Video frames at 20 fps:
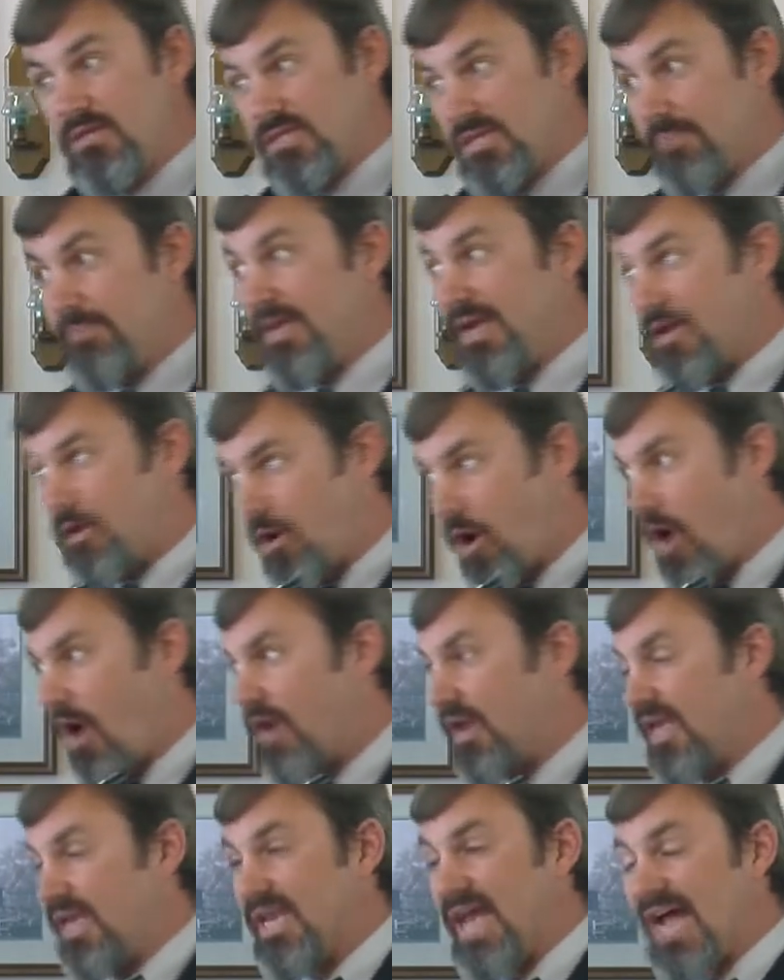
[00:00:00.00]
to be
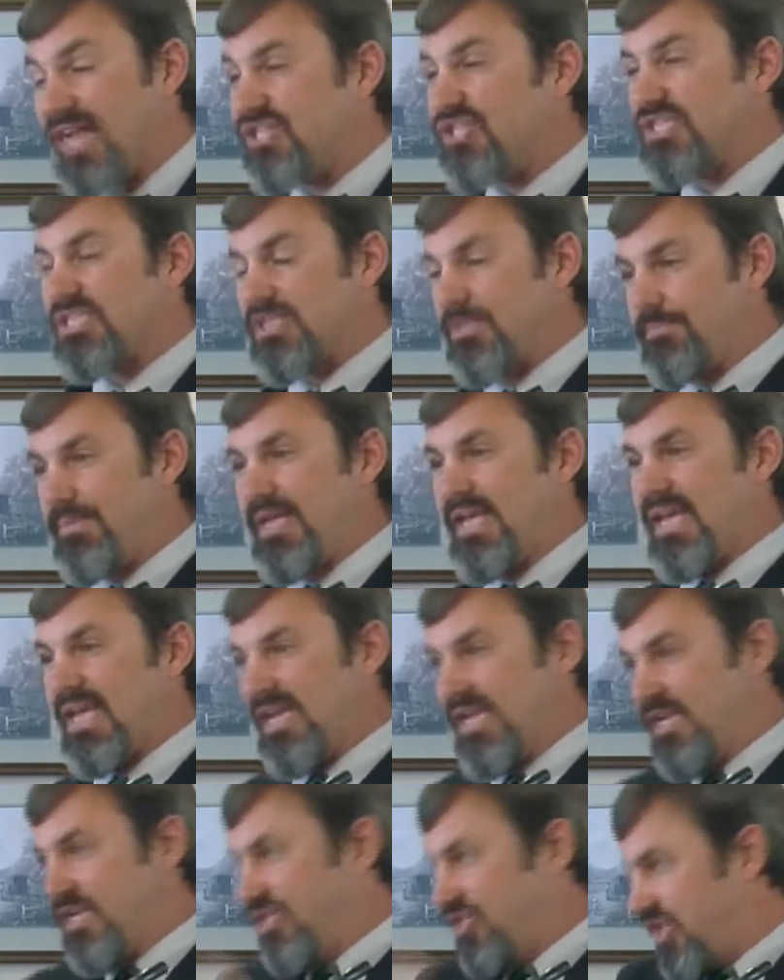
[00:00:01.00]
called not just to be
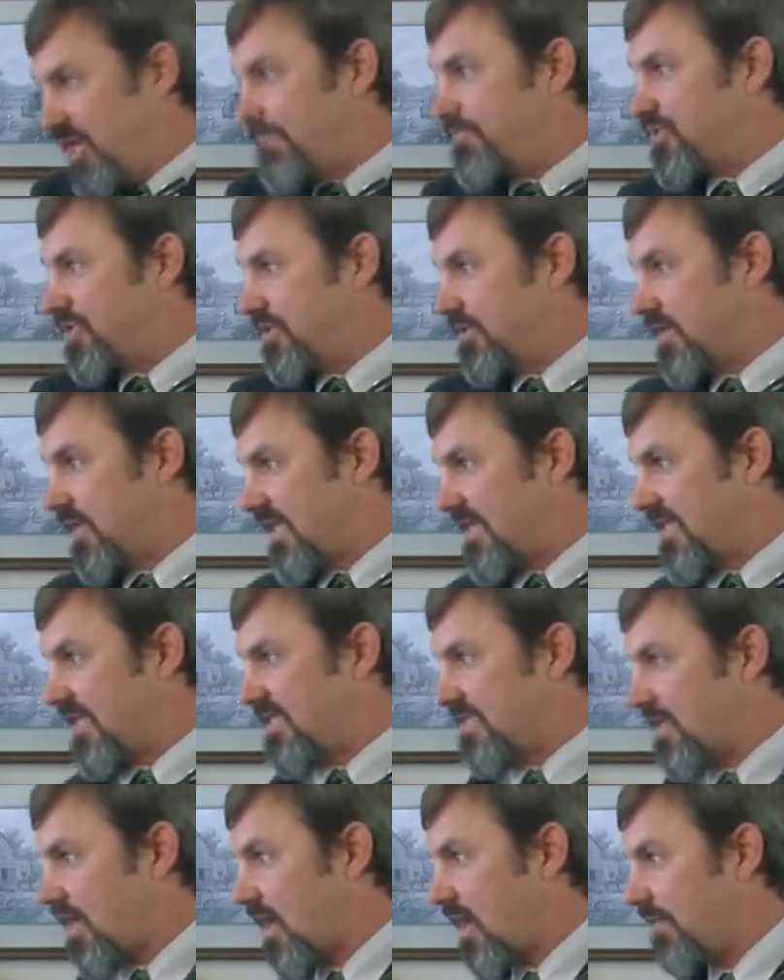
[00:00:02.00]
an Egyptian at
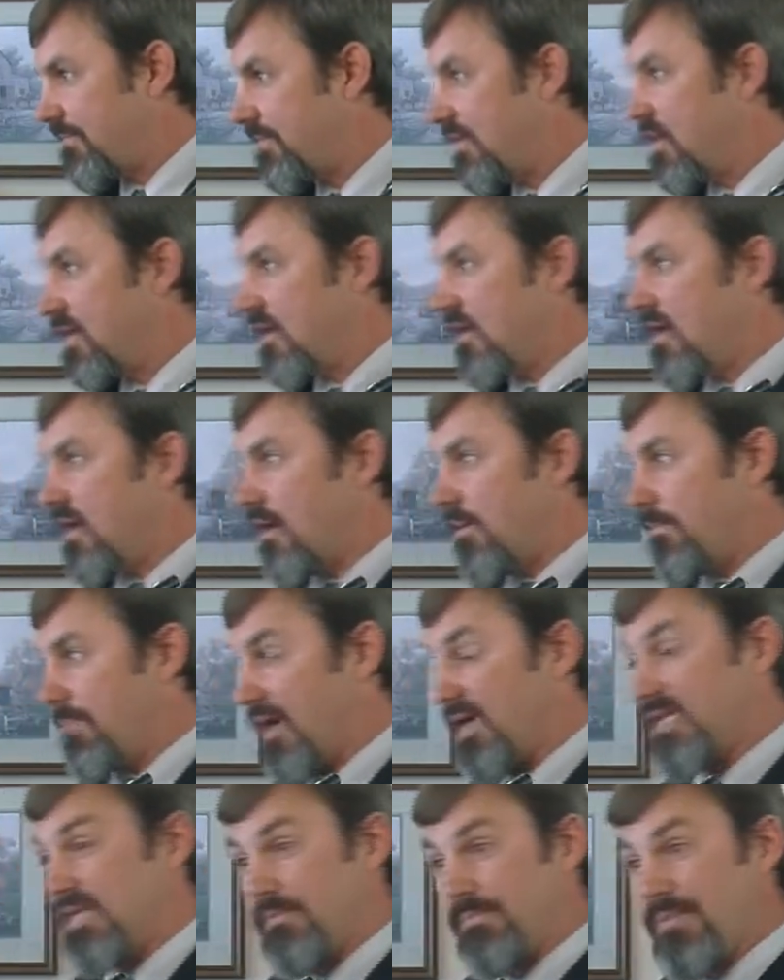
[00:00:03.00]
that time,
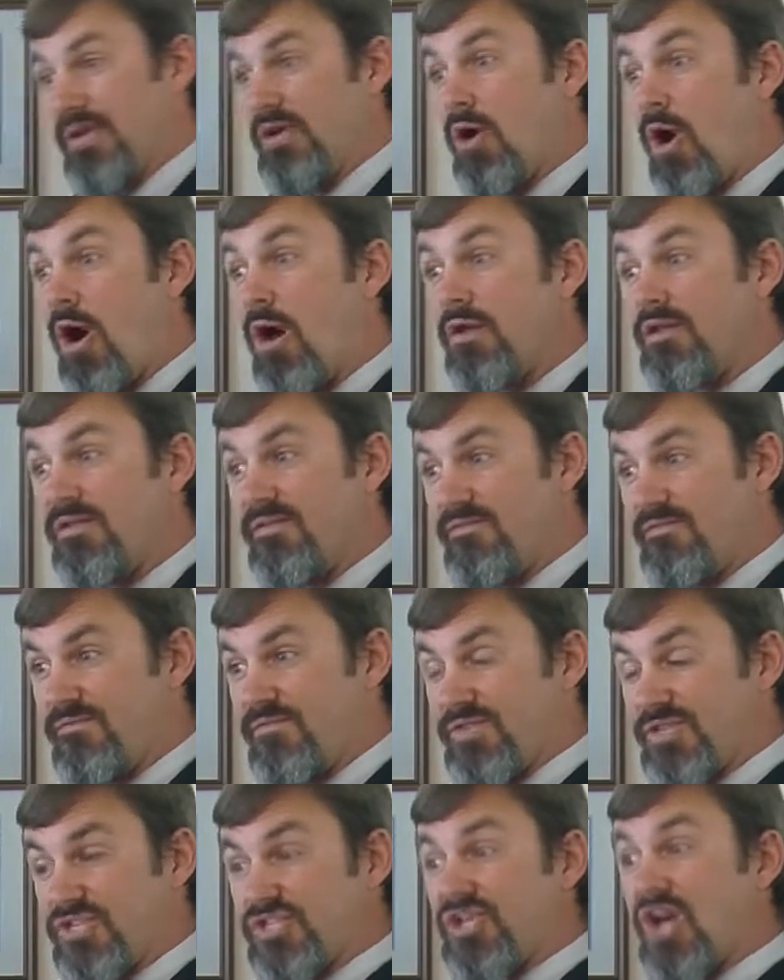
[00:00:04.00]
but to be called the
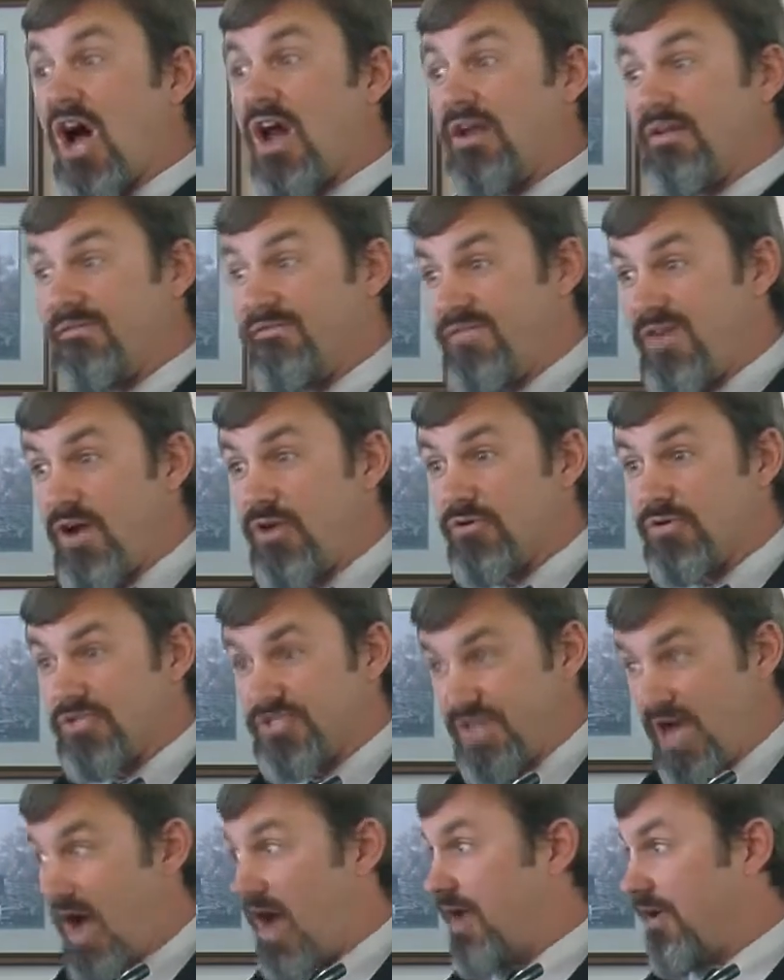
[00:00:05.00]
son of Pharaoh's
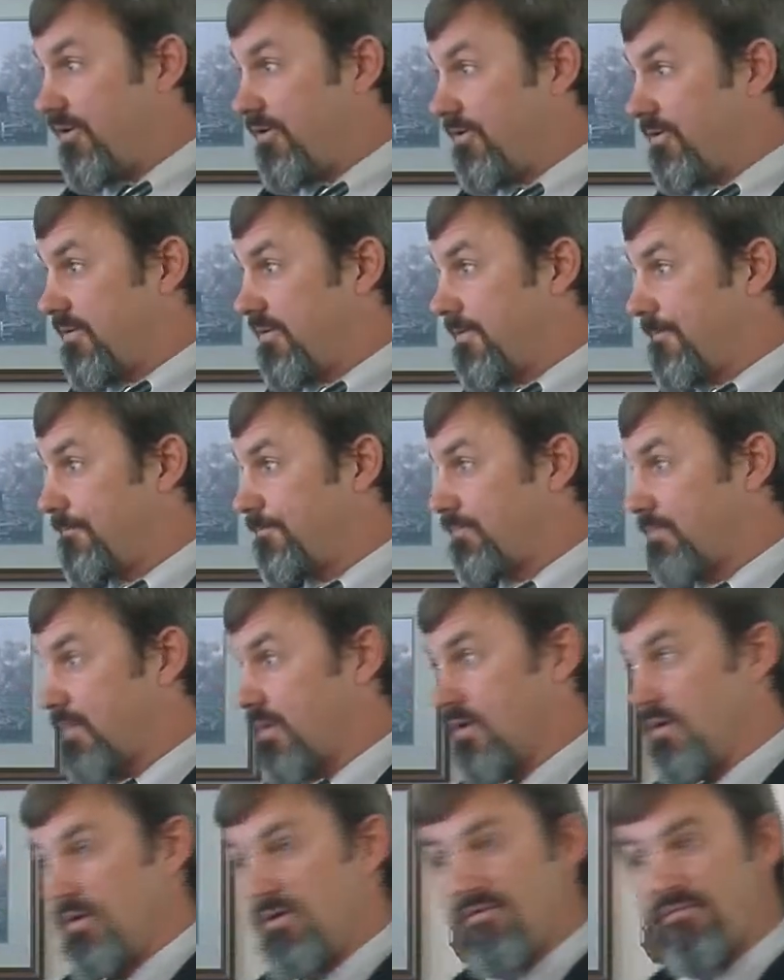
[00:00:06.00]
daughter,
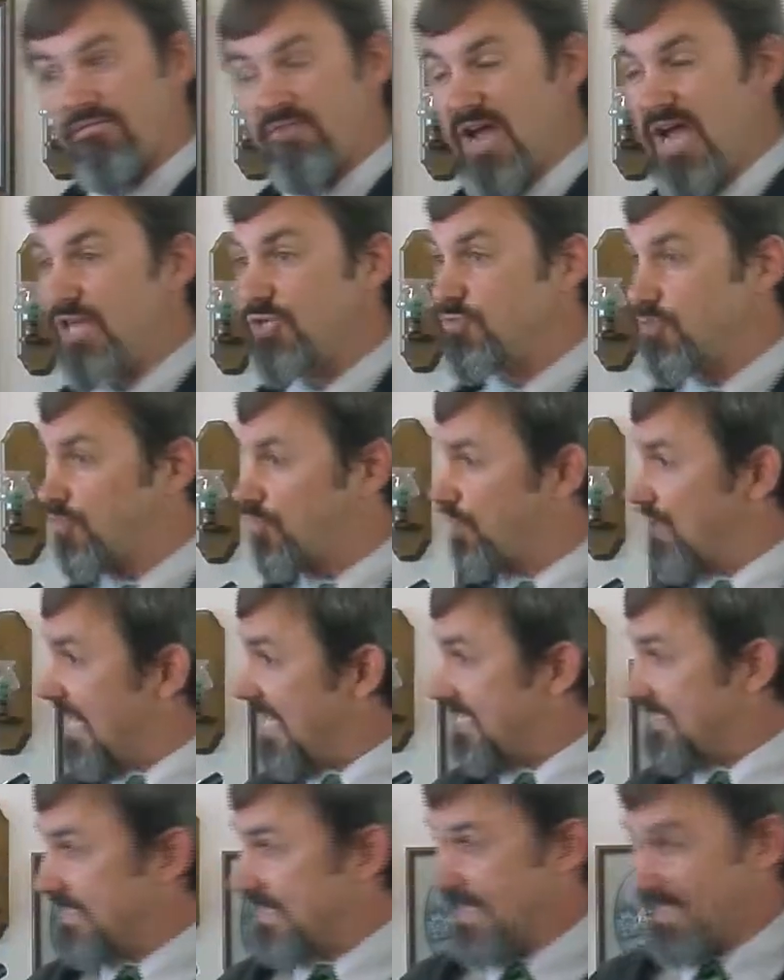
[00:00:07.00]
flesh would
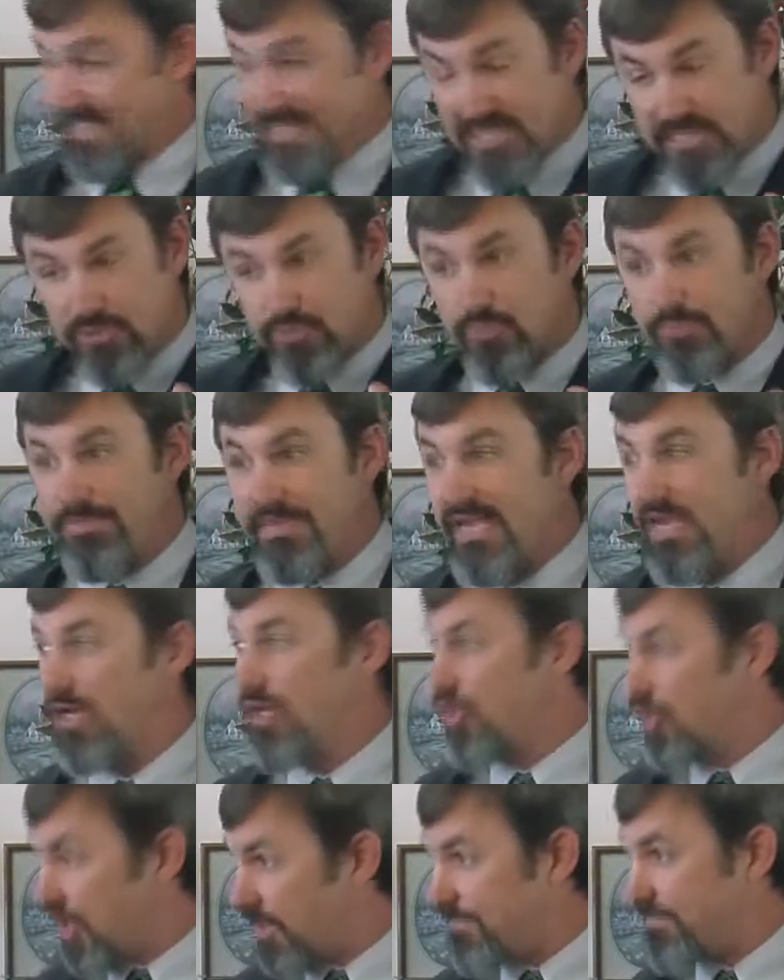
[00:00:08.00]
reason that this would be a
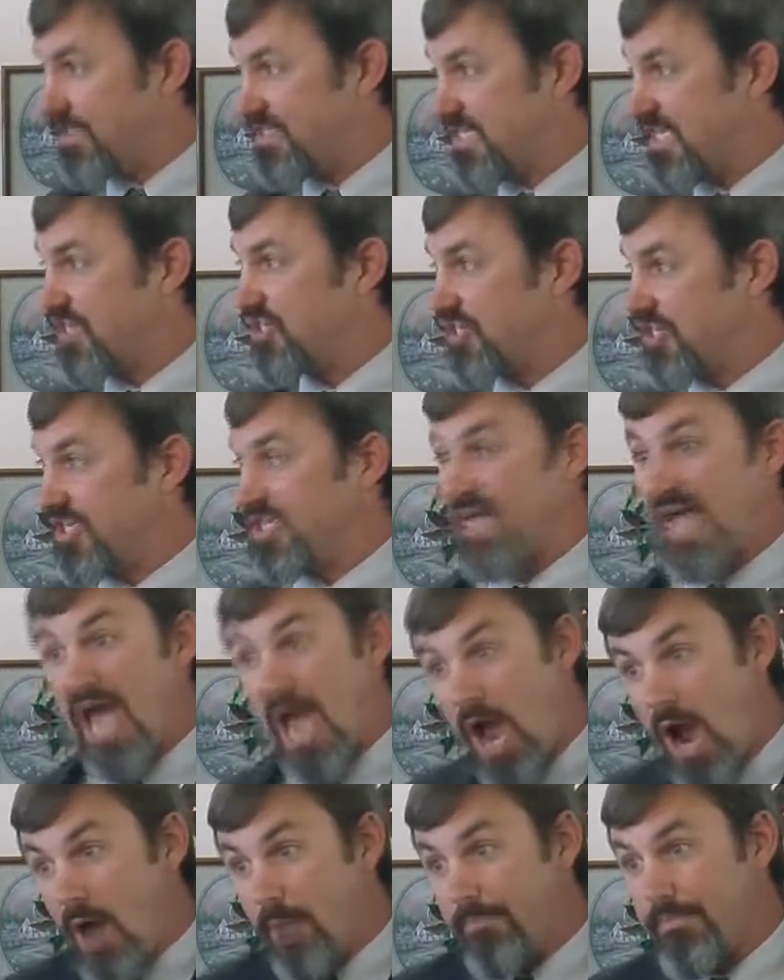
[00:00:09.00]
good position to
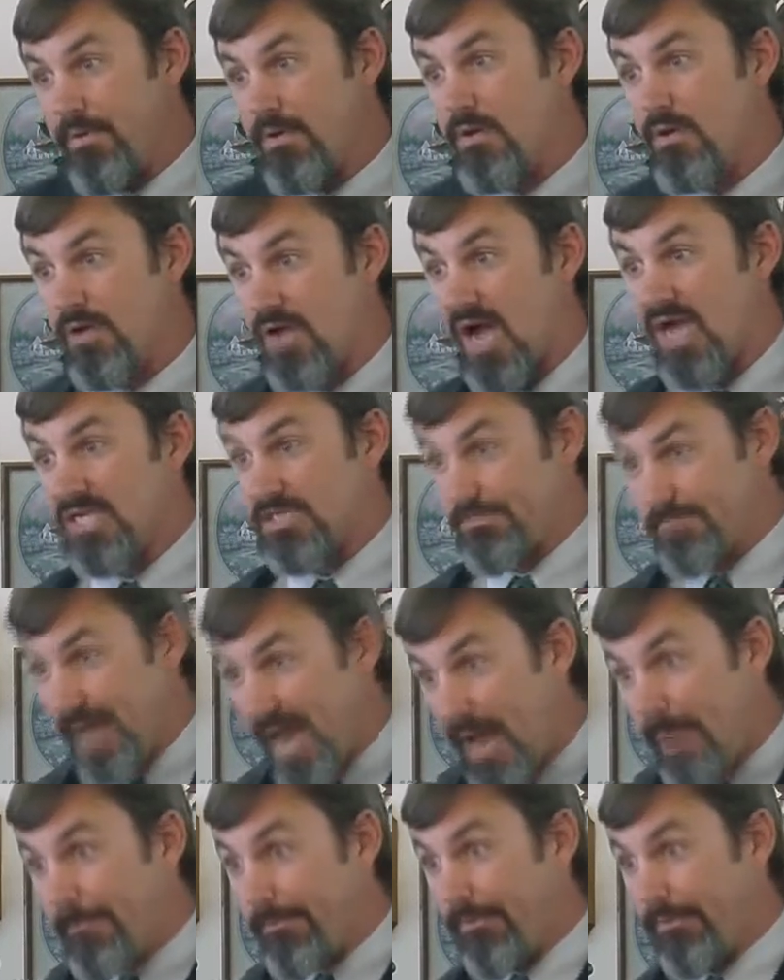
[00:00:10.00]
help God's
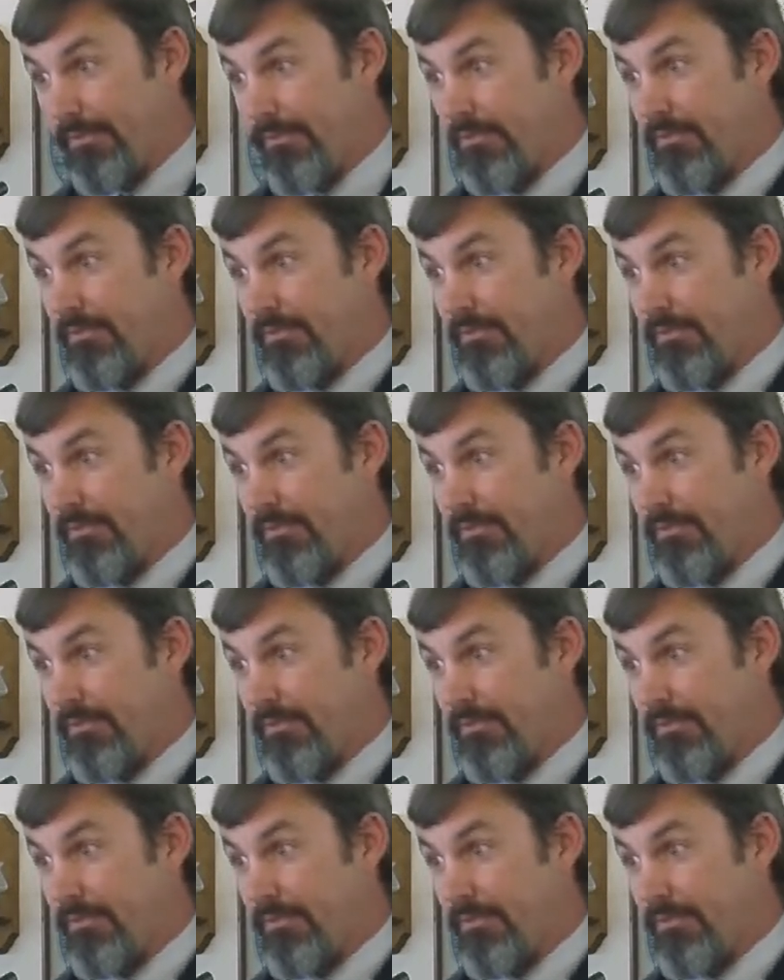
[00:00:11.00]
people.